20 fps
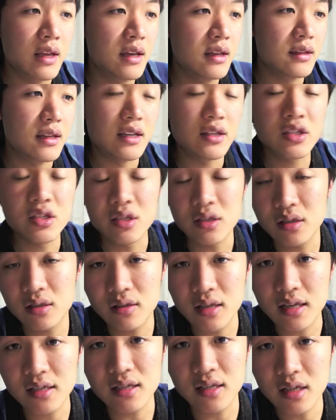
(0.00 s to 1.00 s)

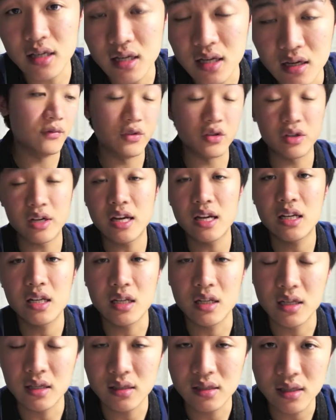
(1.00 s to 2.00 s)
nice idea
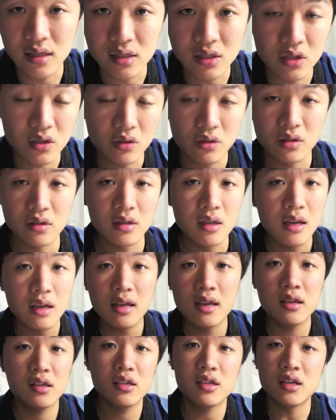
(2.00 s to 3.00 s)
donating and such. You can
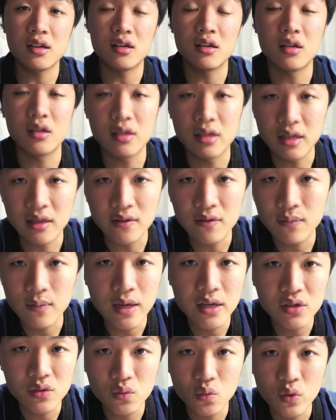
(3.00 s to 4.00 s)
share the
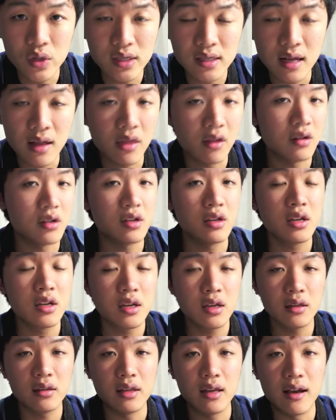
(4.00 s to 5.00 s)
information with
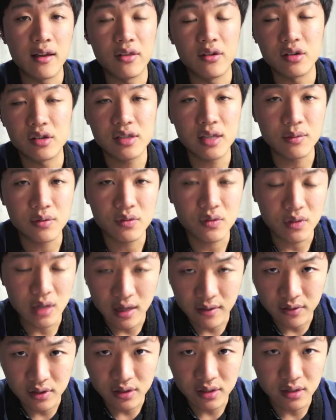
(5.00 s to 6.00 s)
the other
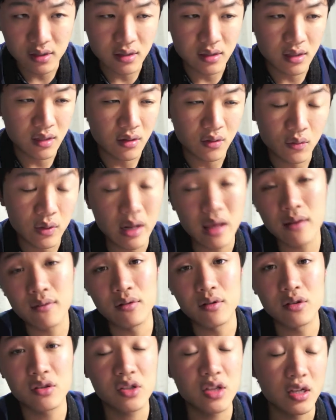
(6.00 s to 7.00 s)
subscribers and
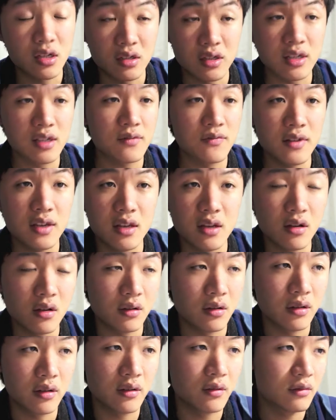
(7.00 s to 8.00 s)
whatever. Share this
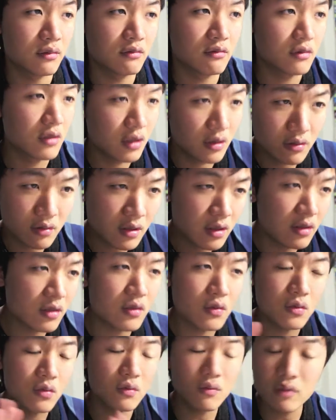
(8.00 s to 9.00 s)
video and you can
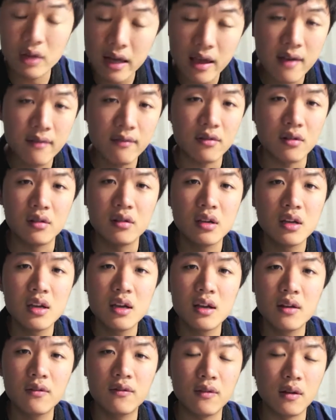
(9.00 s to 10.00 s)
do whatever
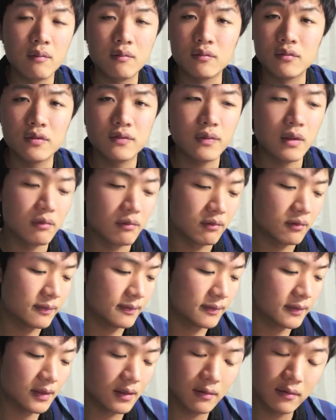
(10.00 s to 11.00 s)
from
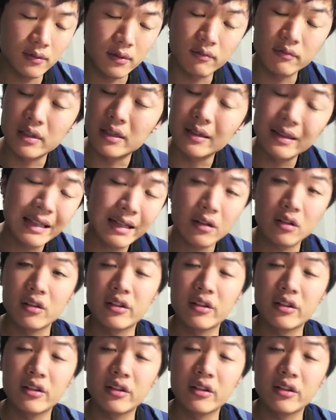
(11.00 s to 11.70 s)
the little